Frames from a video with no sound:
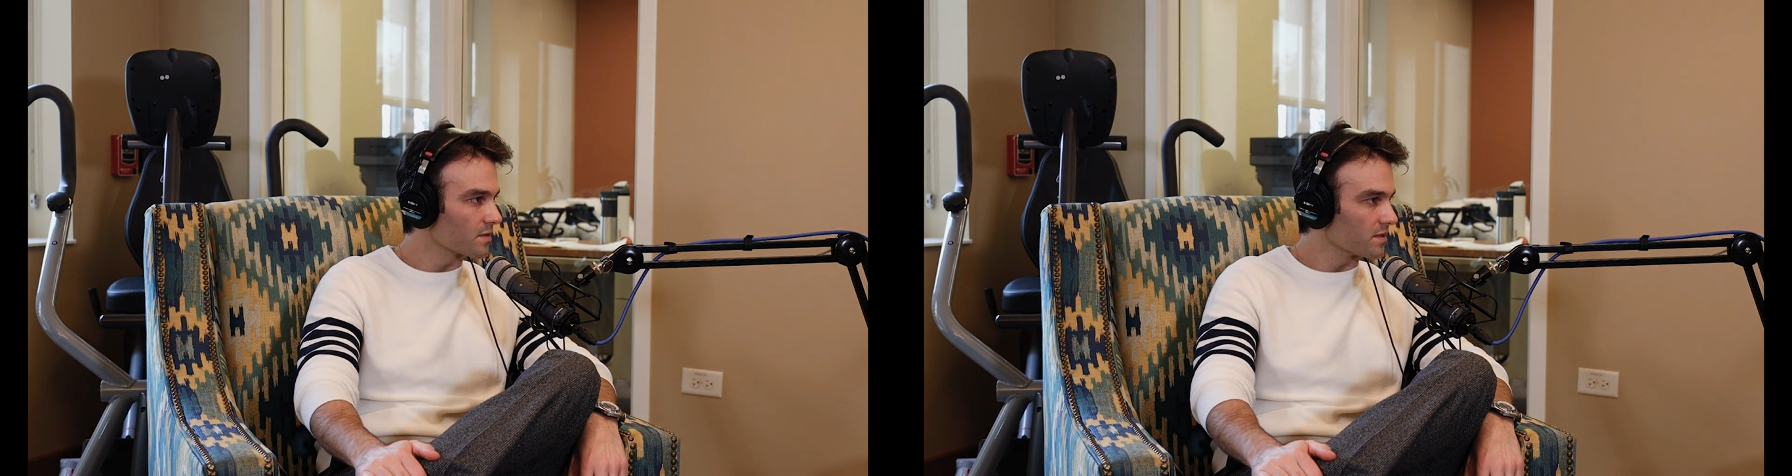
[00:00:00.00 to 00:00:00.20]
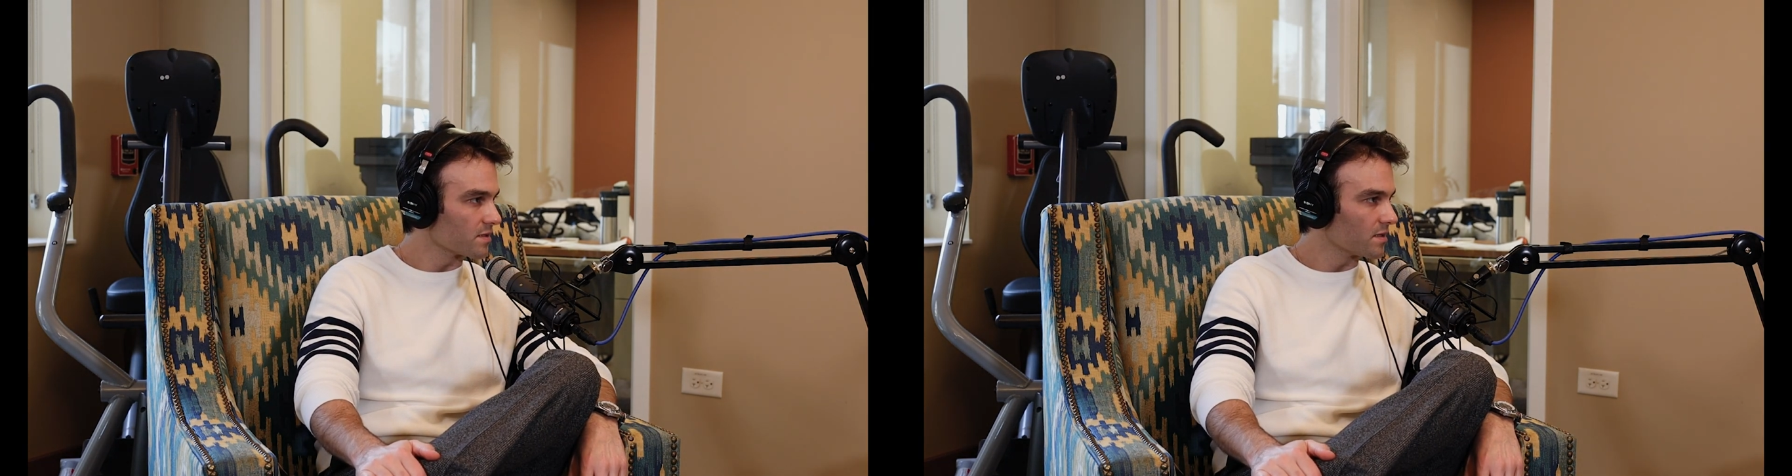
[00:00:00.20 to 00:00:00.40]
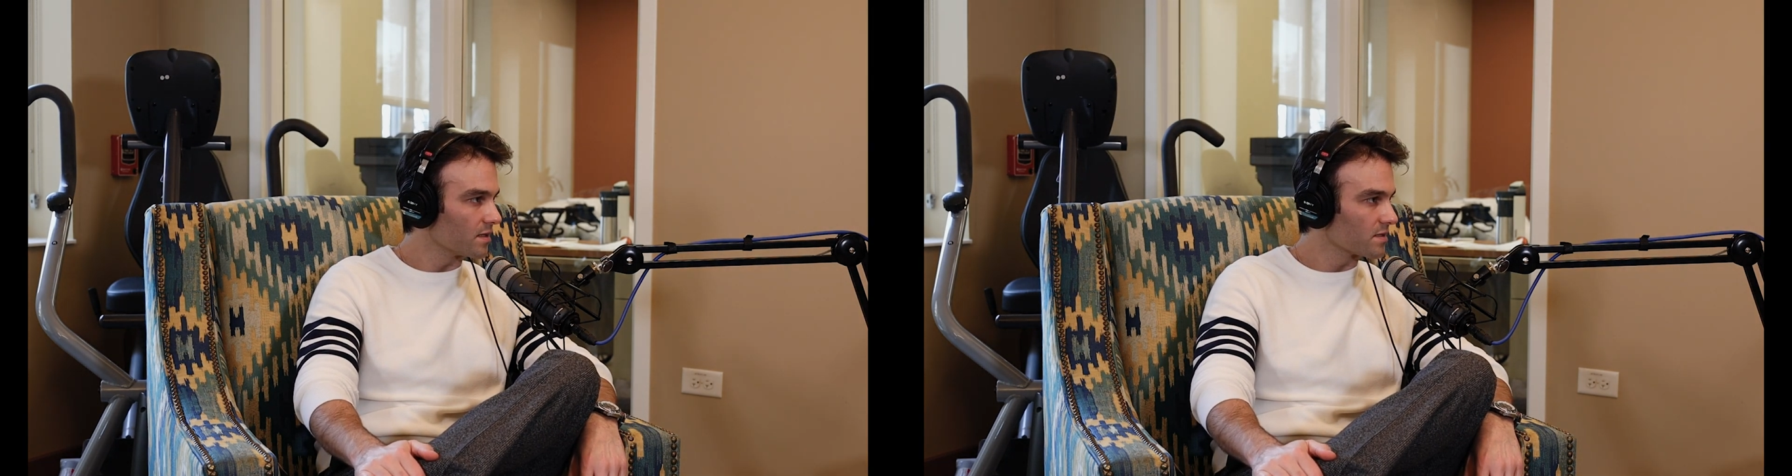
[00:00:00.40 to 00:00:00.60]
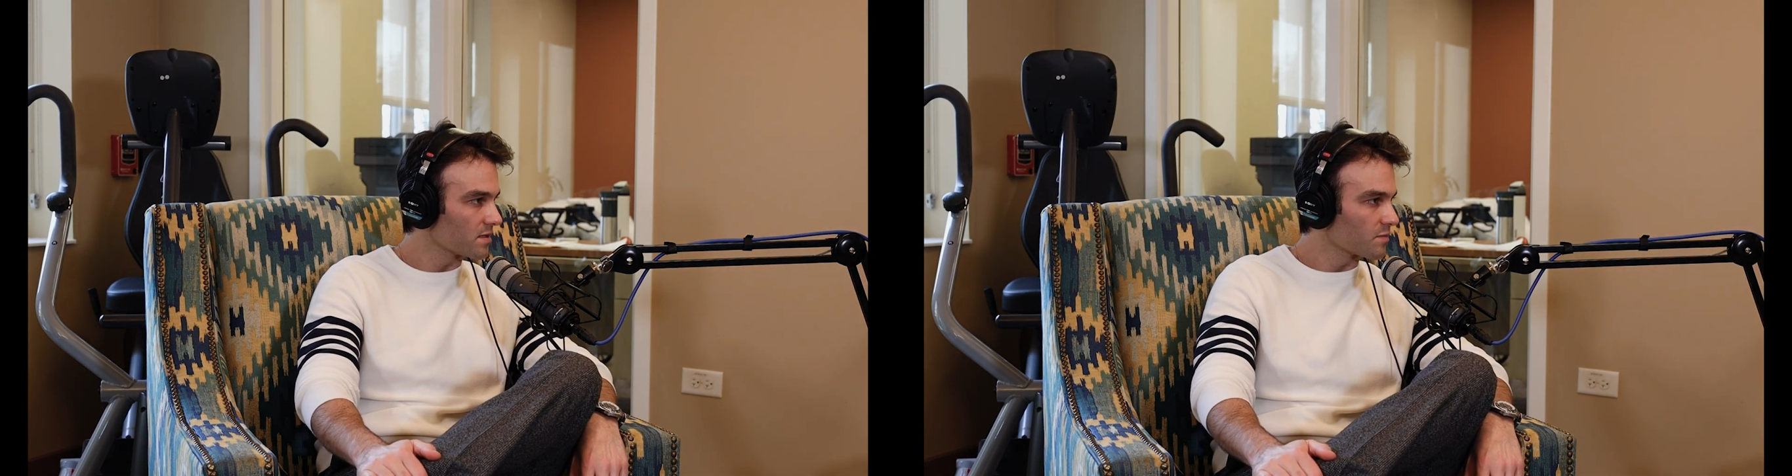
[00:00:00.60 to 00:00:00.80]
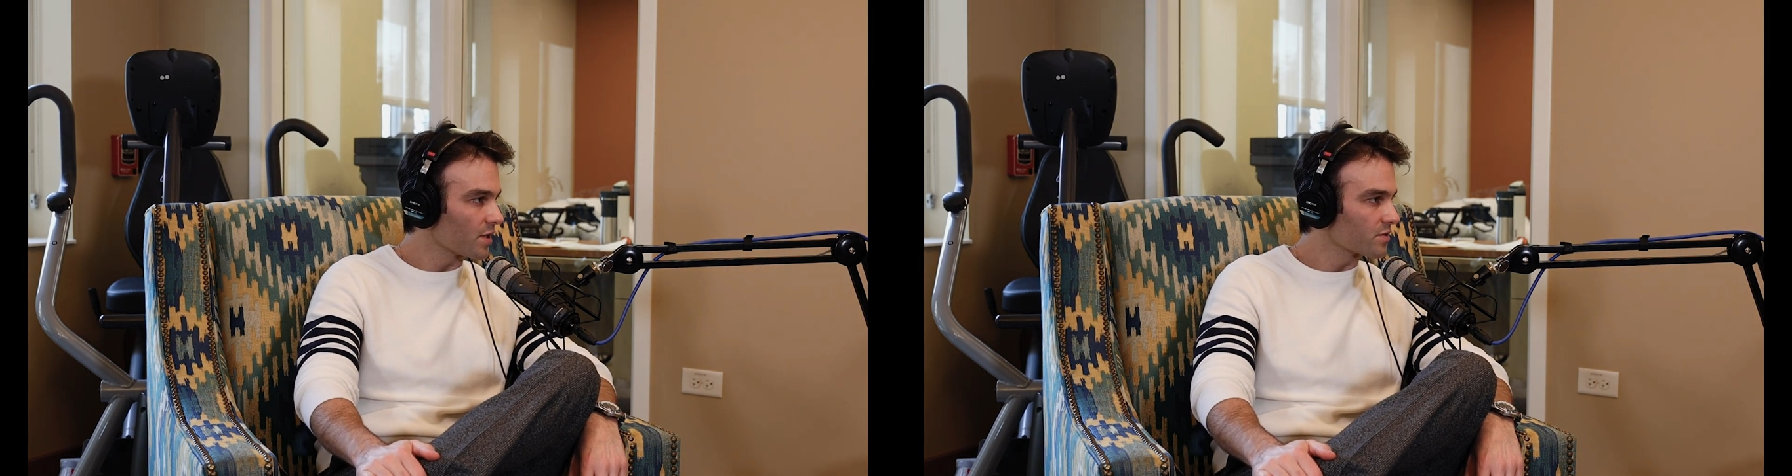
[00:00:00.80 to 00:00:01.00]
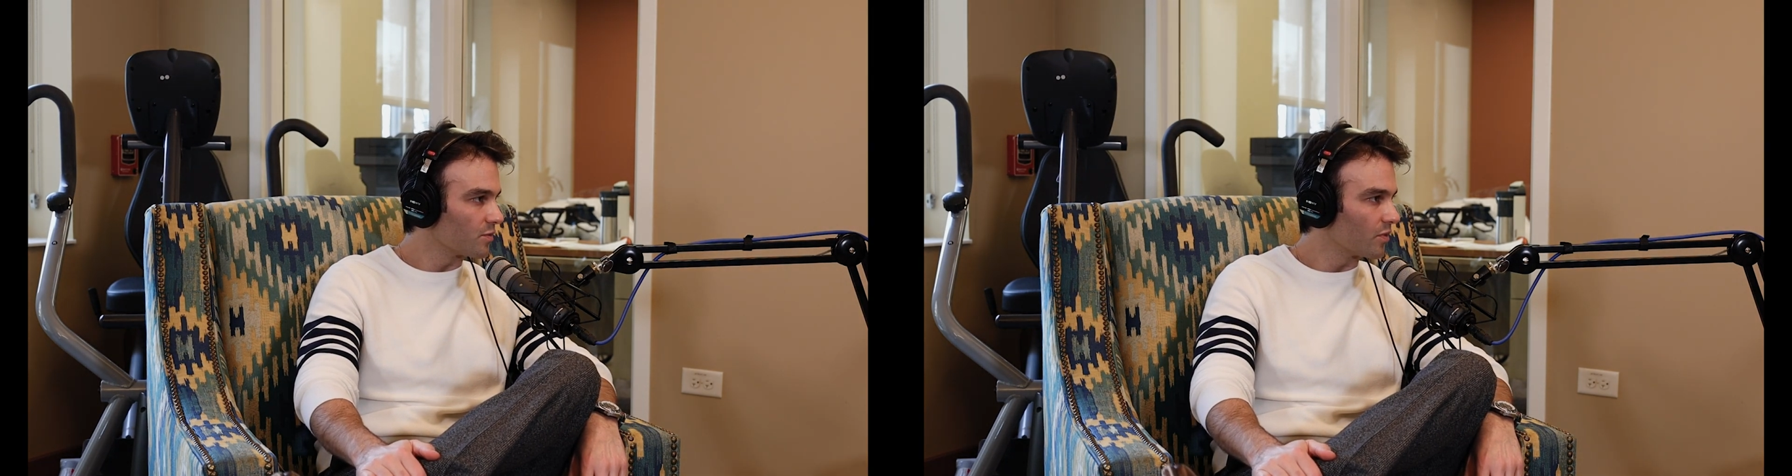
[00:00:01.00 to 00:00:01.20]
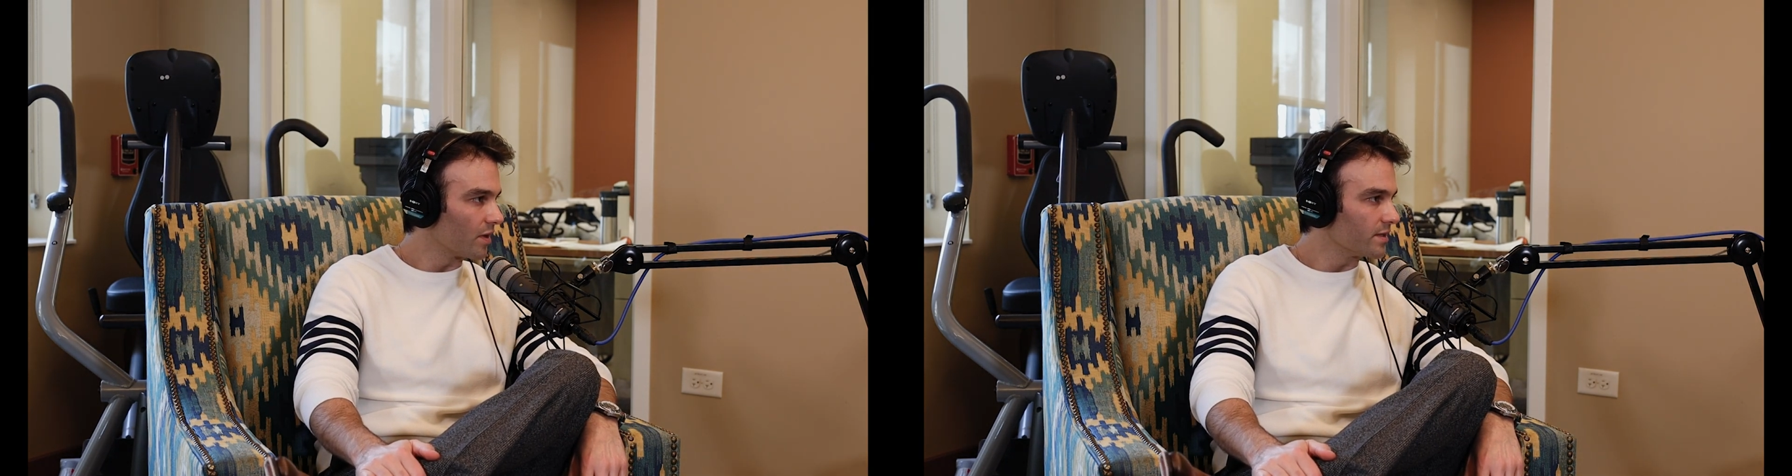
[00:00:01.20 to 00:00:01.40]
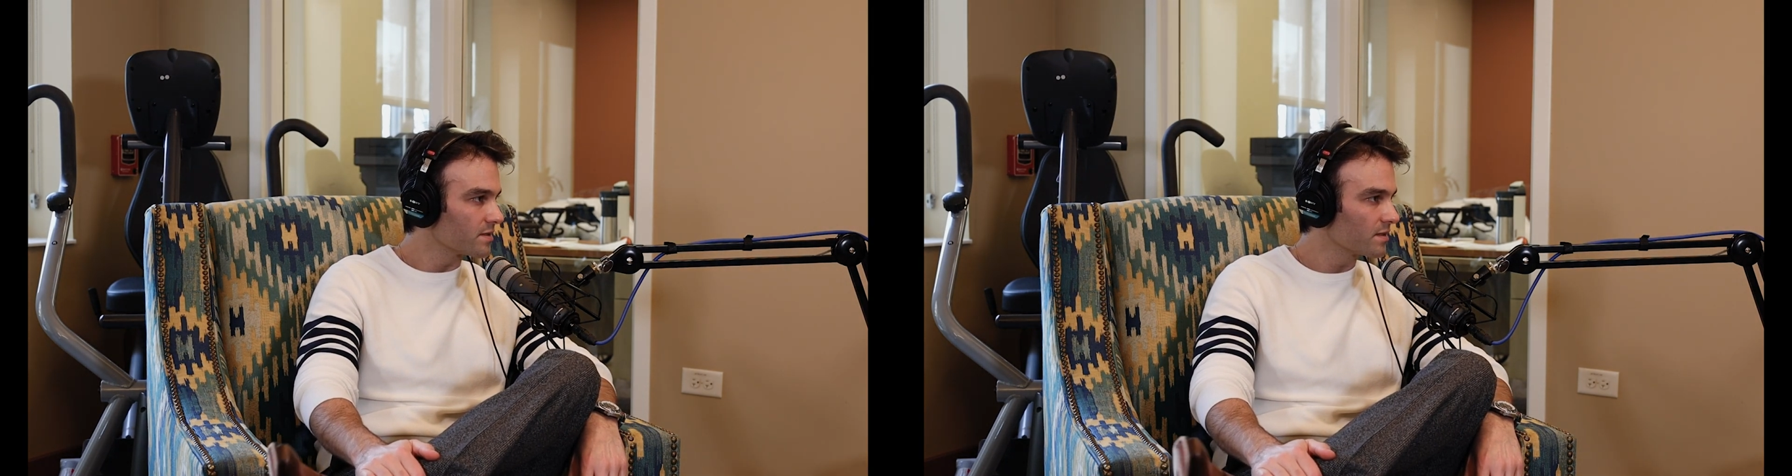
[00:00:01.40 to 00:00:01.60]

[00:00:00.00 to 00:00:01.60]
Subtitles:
because it's a special place.